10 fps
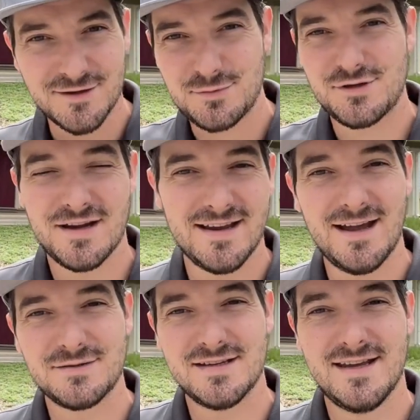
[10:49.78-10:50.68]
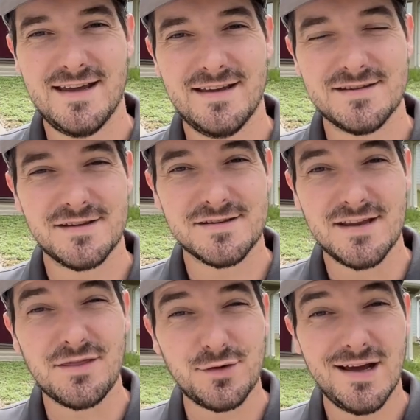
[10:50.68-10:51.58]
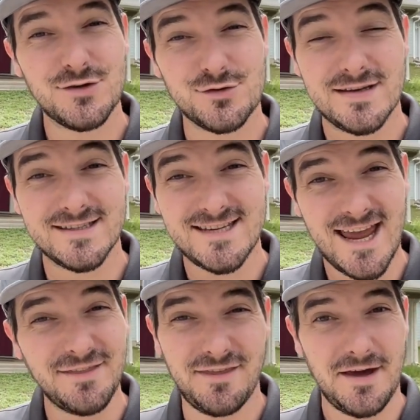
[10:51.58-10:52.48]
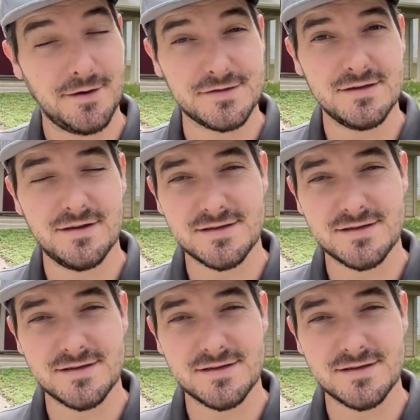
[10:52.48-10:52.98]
house we're checking out today is listed at $310,000.